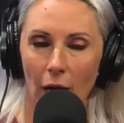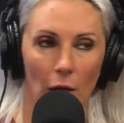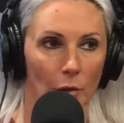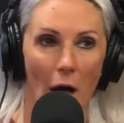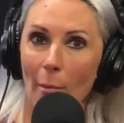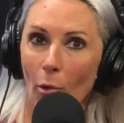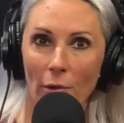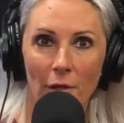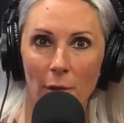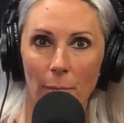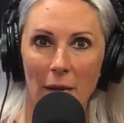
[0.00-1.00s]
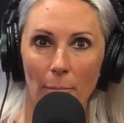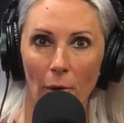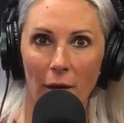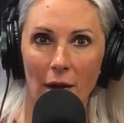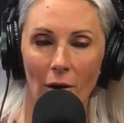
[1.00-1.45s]
a lot more than the
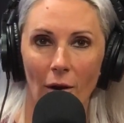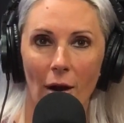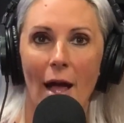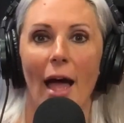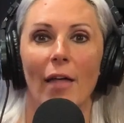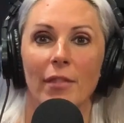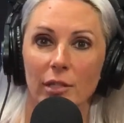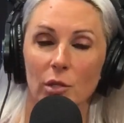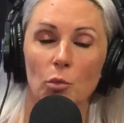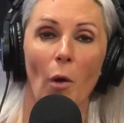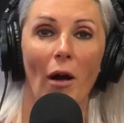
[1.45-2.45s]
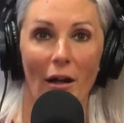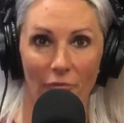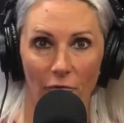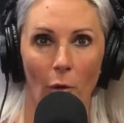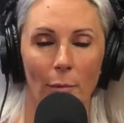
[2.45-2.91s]
people here, and this is where
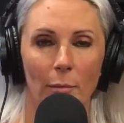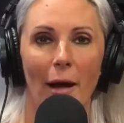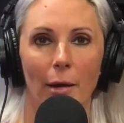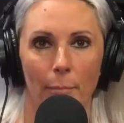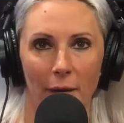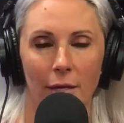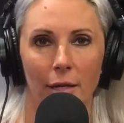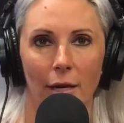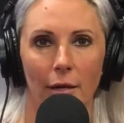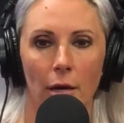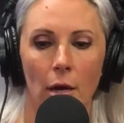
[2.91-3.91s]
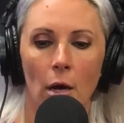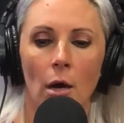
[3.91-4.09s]
I formed my opinion.